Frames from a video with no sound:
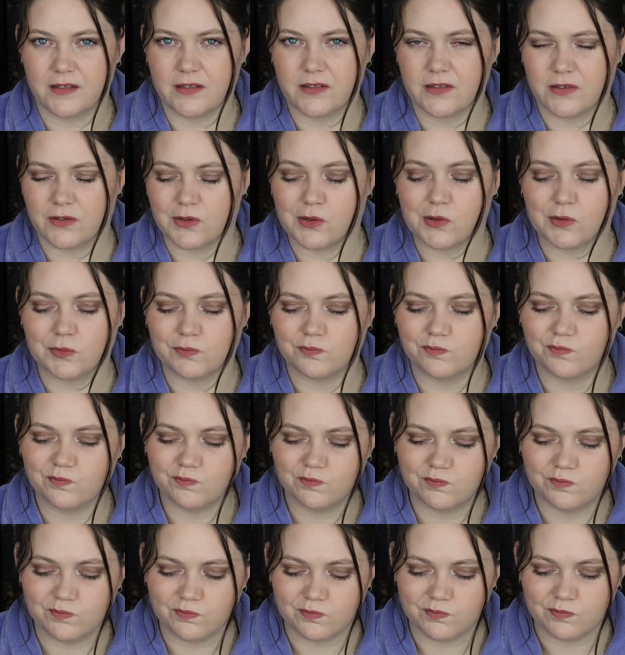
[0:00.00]
so
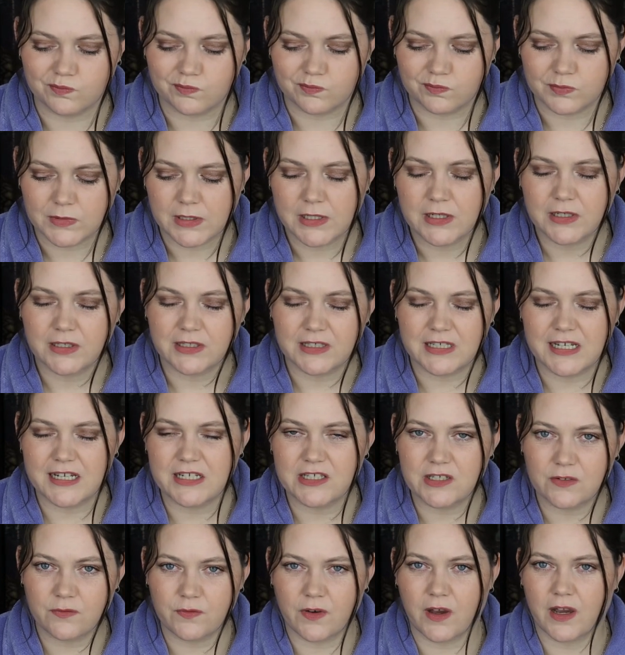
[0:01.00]

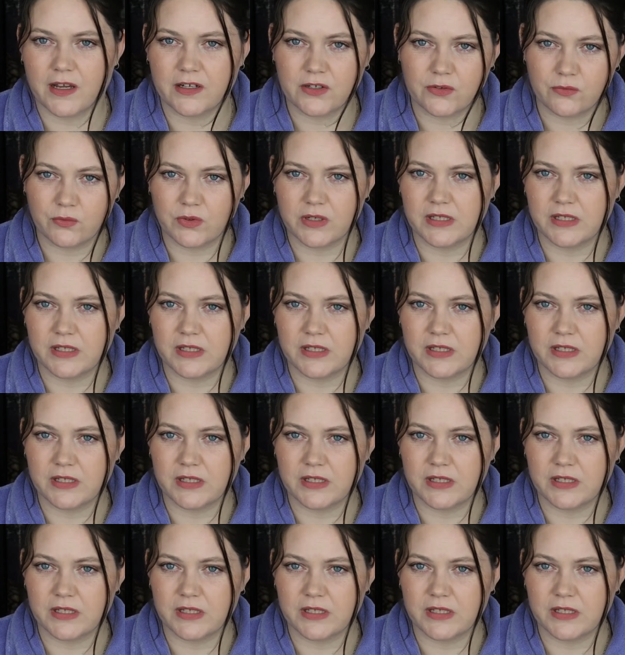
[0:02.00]
need to find a